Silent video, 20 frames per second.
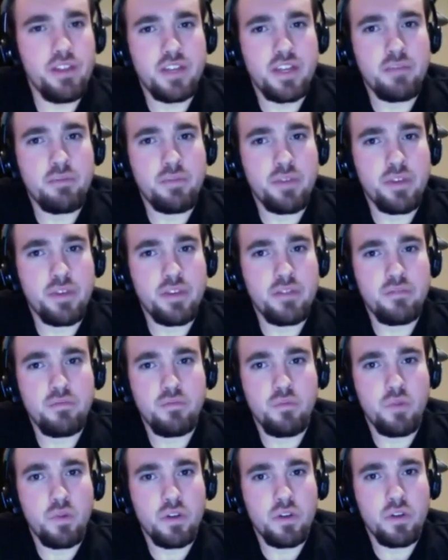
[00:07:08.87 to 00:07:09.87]
I played
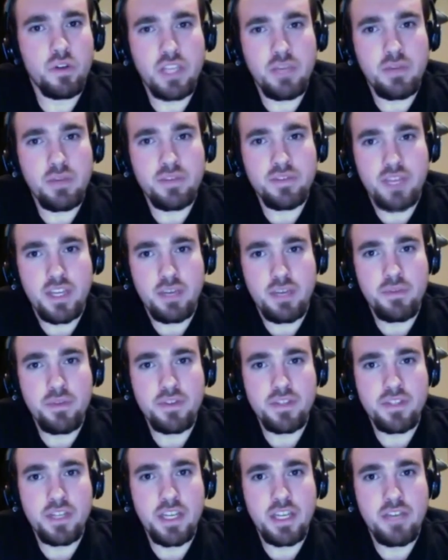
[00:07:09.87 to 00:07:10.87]
one game of
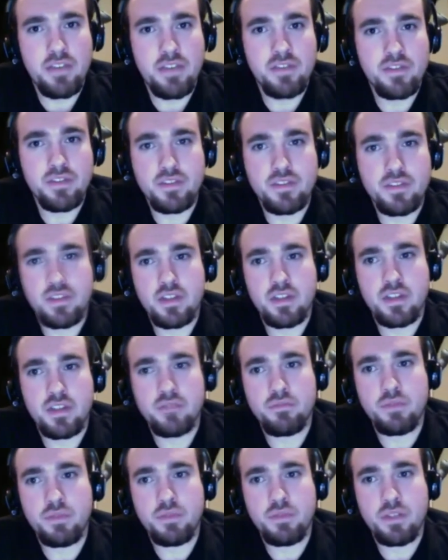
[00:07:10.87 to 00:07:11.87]
Zombies. I haven't
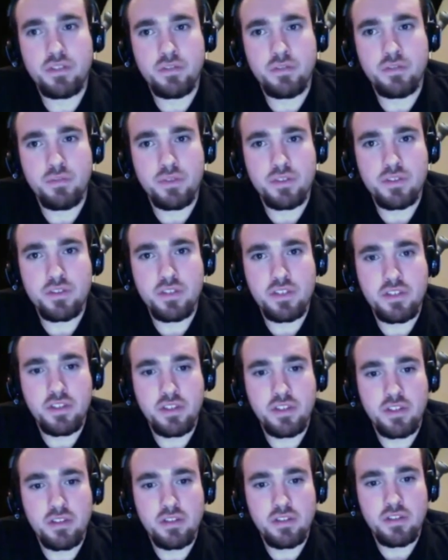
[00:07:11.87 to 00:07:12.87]
been too much
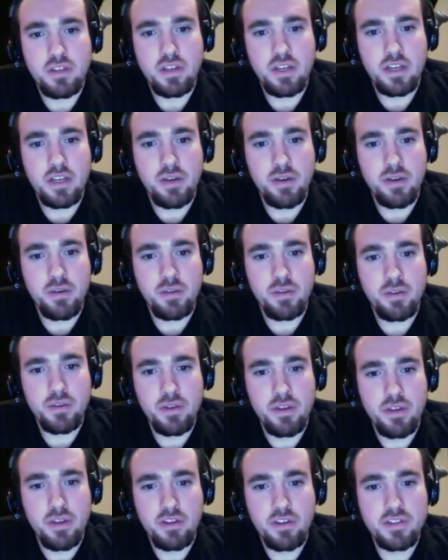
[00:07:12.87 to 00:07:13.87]
detail. How about you,
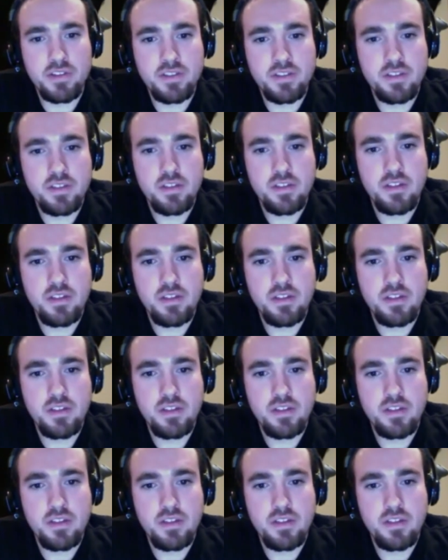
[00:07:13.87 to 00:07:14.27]
Anarchist?